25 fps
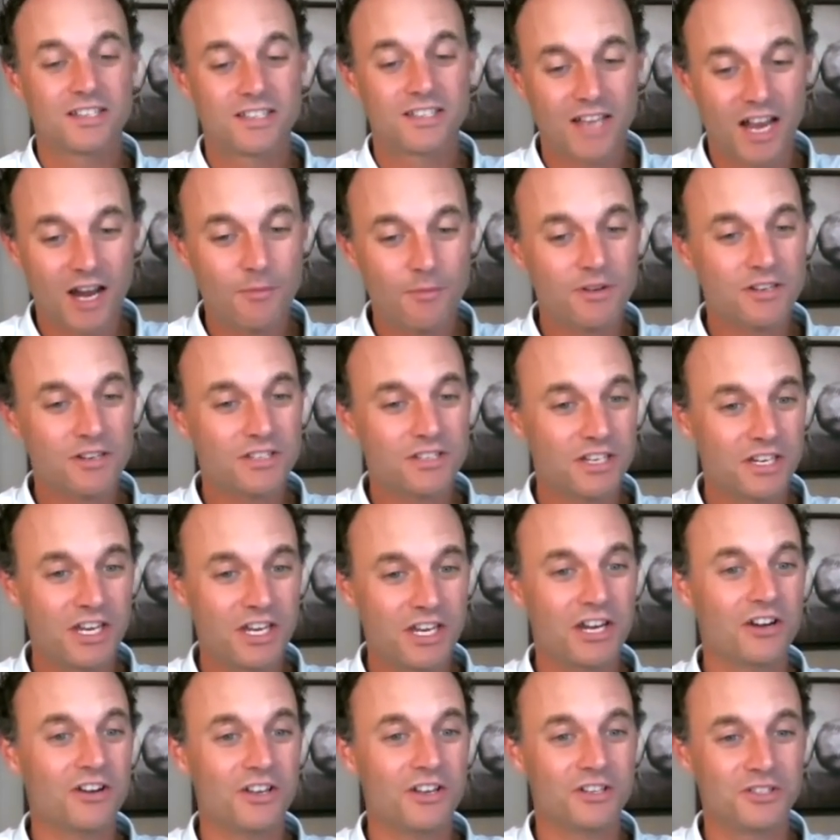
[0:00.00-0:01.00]

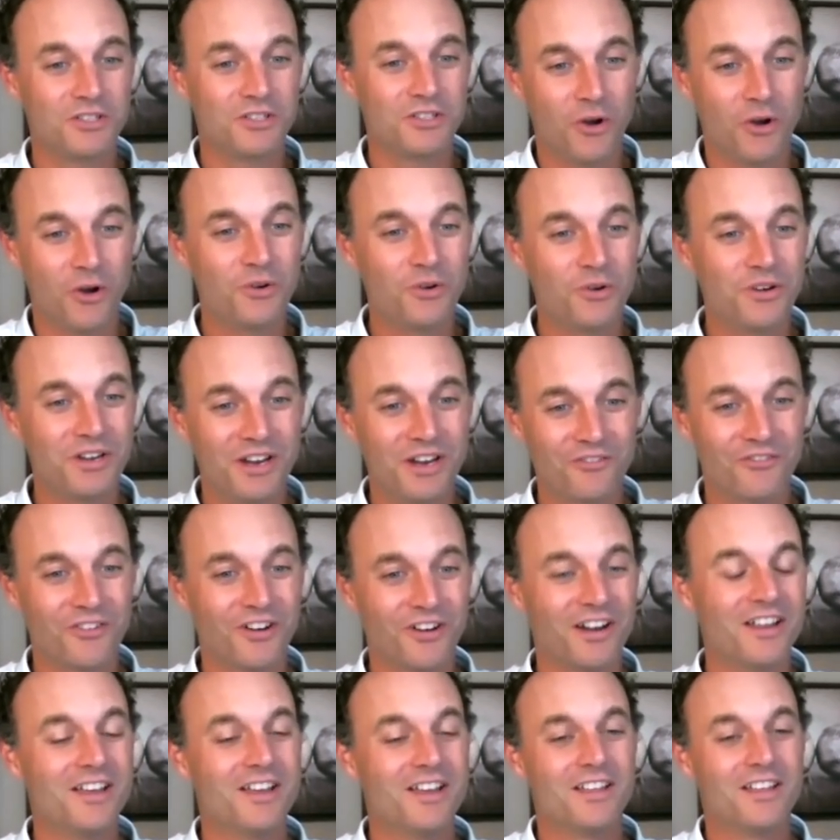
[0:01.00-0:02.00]
Cybersecurity is no different.
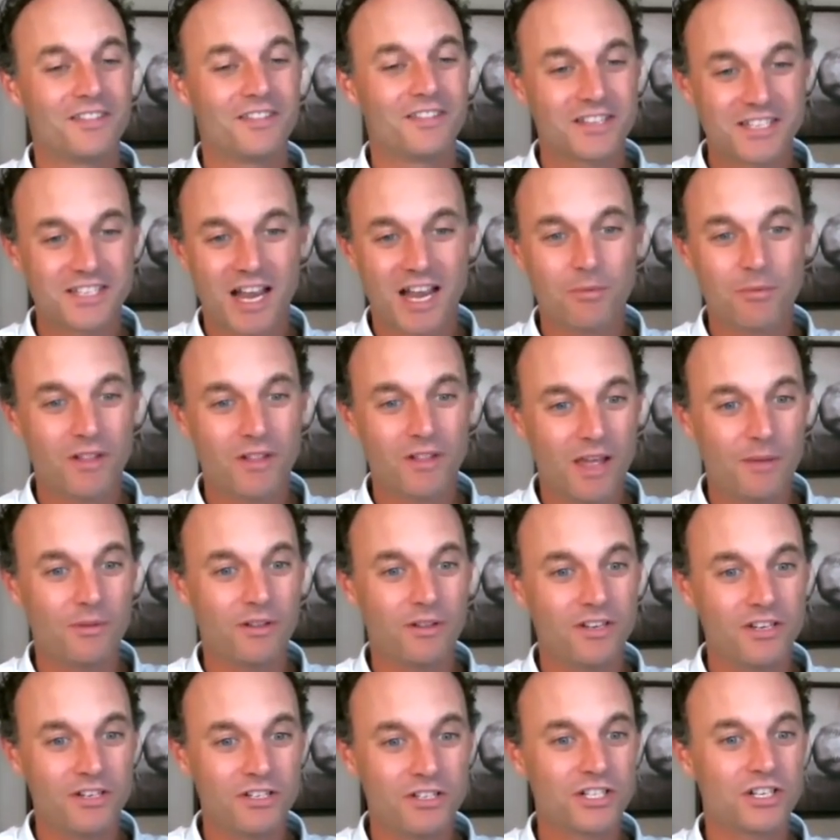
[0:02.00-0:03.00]
The cyber
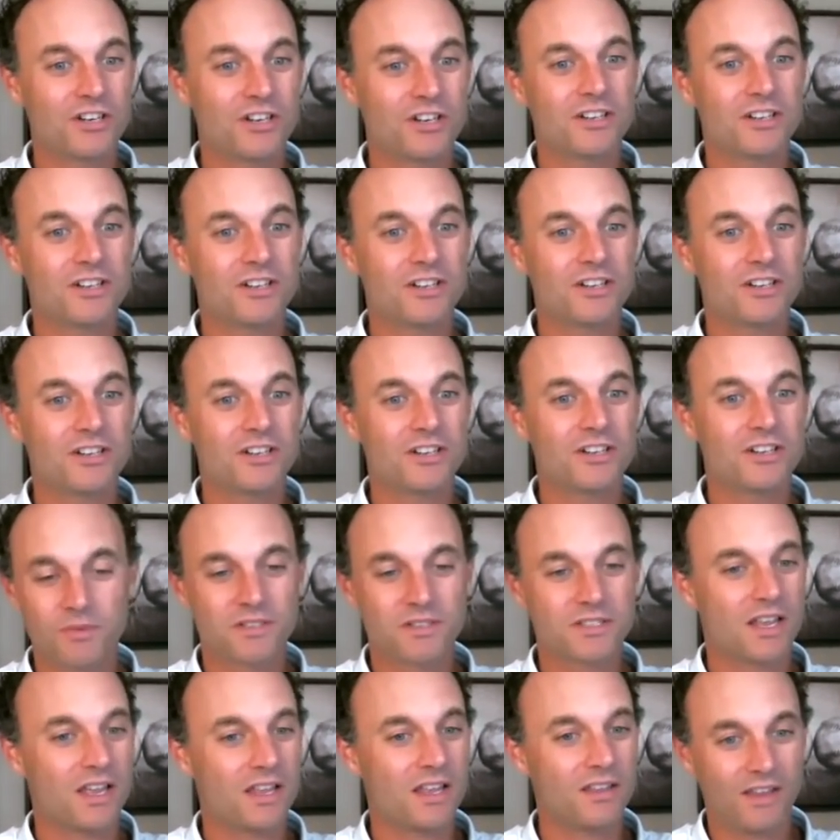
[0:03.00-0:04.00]
liability insurance,
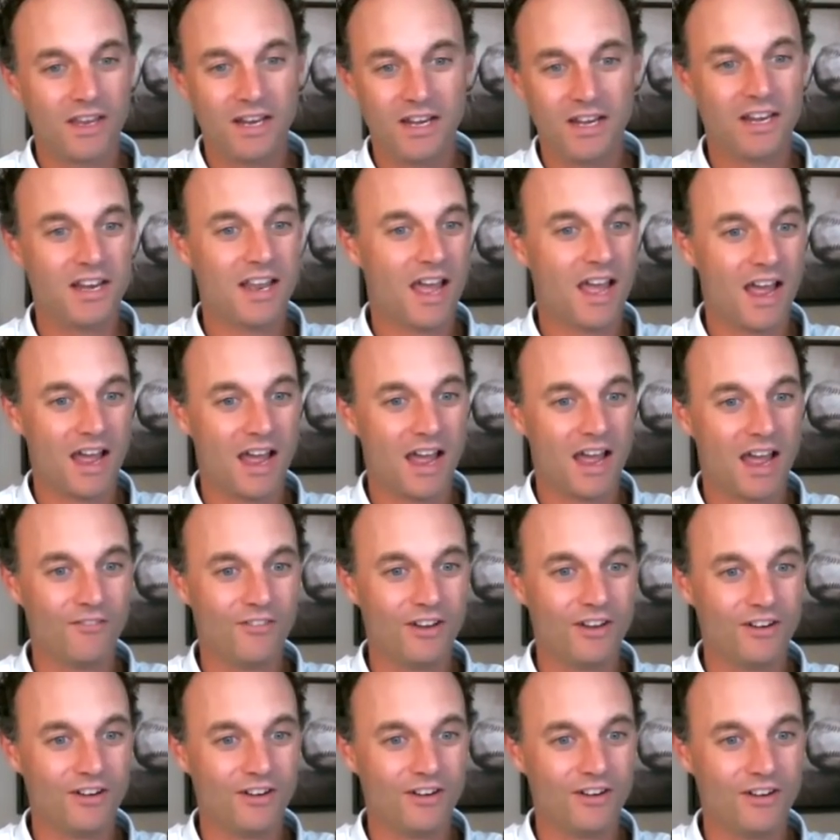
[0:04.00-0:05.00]
100%, they need to have it,
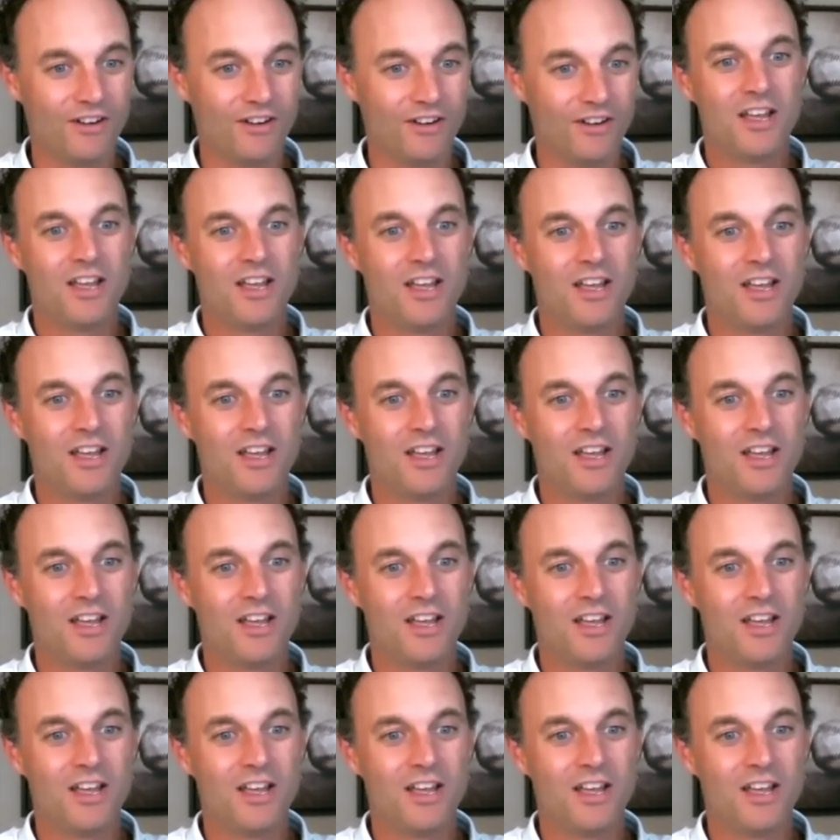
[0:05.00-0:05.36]
right?